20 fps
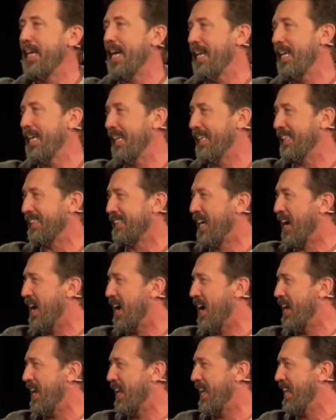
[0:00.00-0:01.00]
that he has
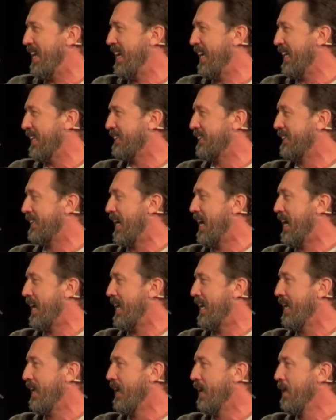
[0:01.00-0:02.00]
gone and he has
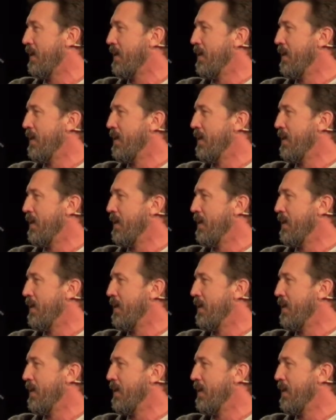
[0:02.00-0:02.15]
done.